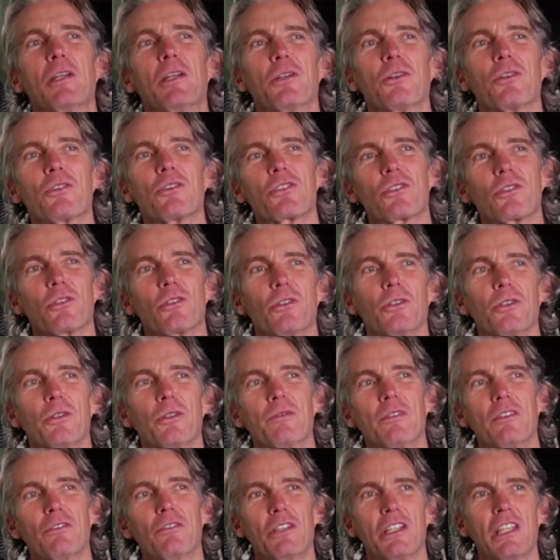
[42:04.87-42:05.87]
So
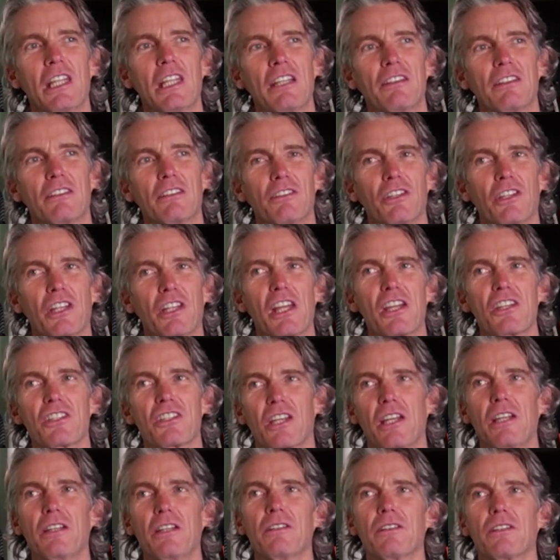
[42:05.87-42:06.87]
really, really
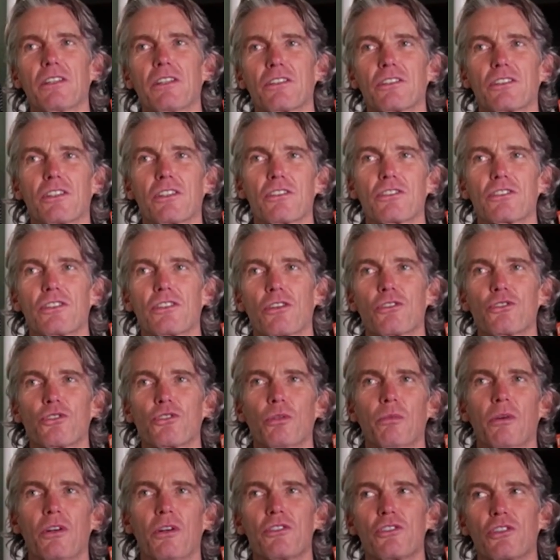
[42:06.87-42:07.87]
exciting. There's
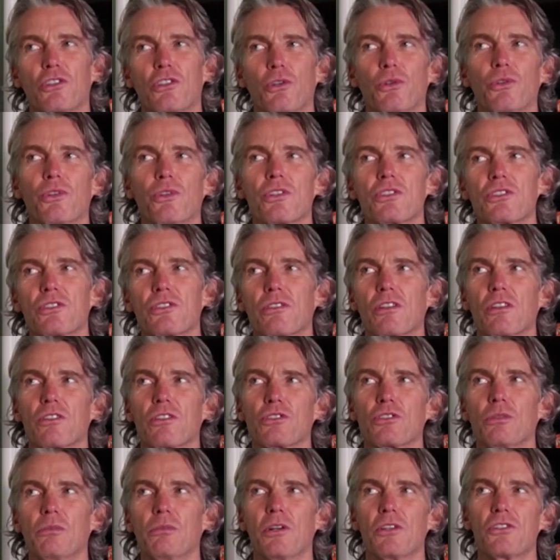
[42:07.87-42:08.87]
so much goodness. There's
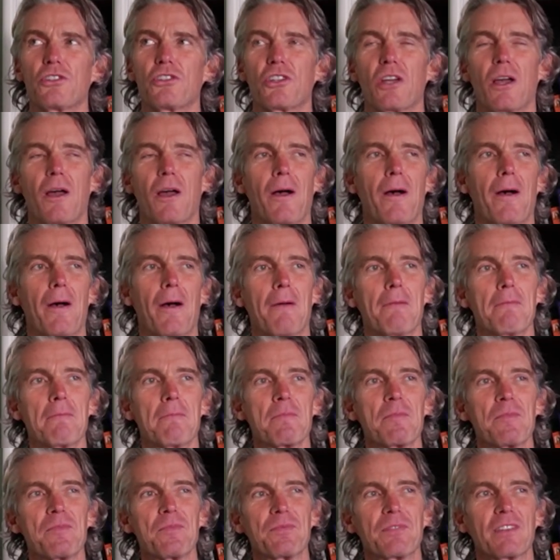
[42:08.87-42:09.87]
so much.
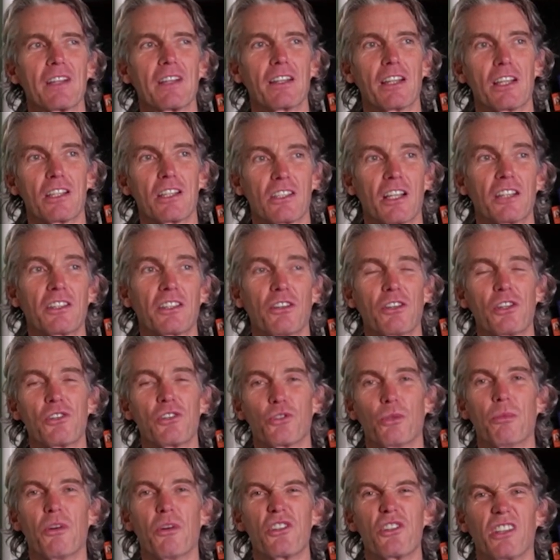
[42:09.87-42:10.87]
There's literally
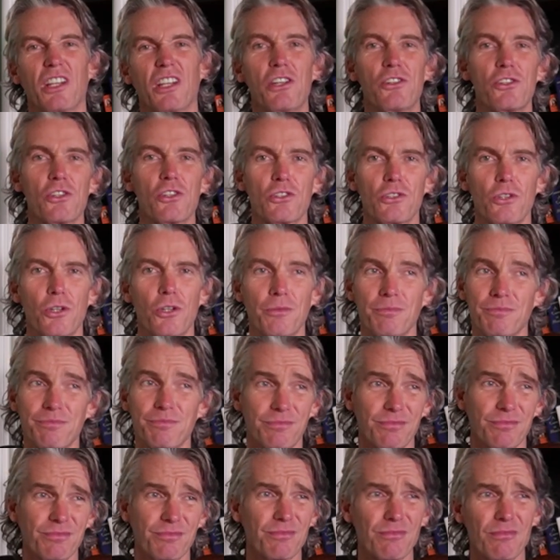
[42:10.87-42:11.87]
so much light just now.
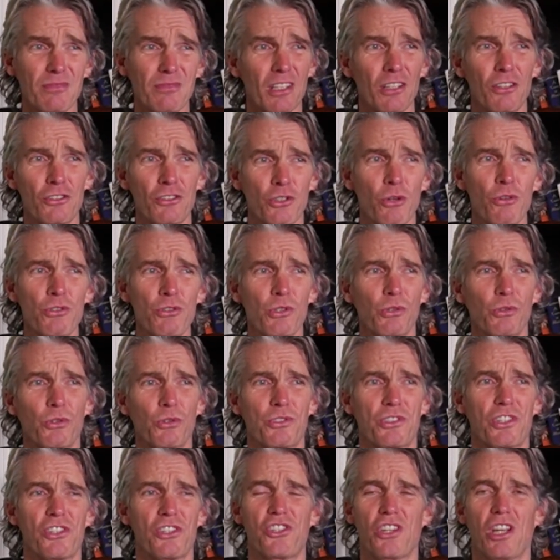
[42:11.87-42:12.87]
There's also
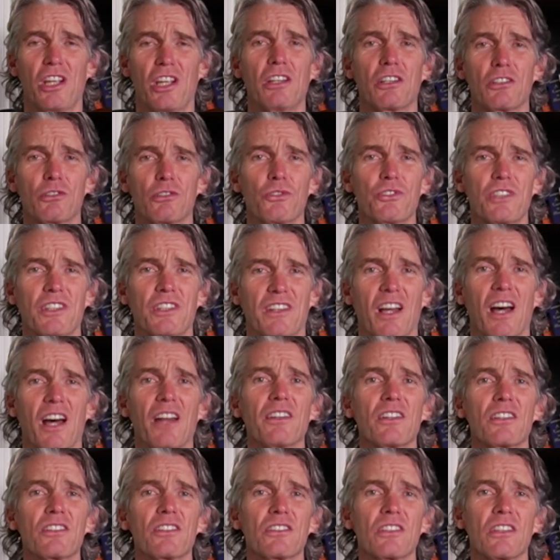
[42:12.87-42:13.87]
loads of shite. There's loads of
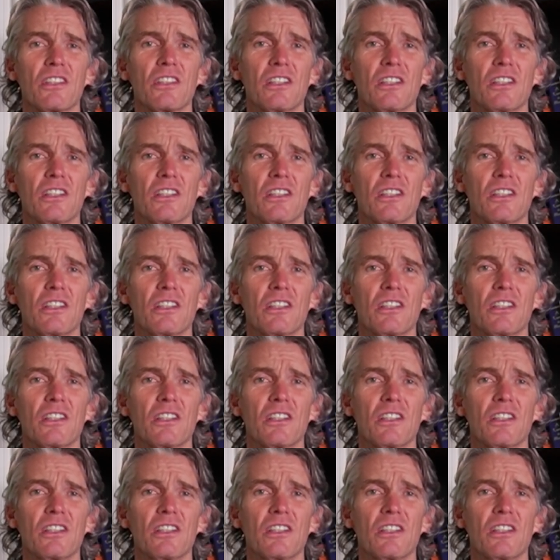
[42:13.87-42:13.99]
darkness.